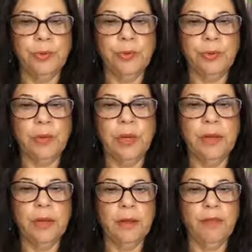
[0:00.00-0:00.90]

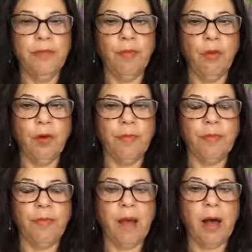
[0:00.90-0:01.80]
3, 4,
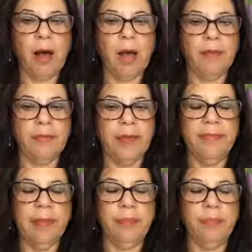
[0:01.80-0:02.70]
5, and
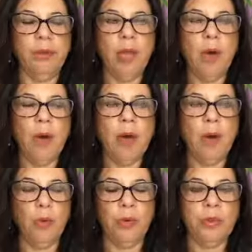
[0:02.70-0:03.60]
then blow
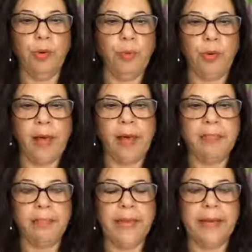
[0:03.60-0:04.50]
out with your
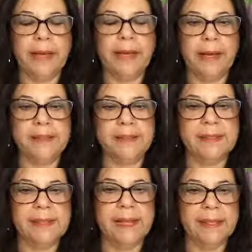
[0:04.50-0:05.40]
breath, making a
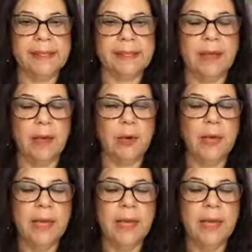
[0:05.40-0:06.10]
snake sound.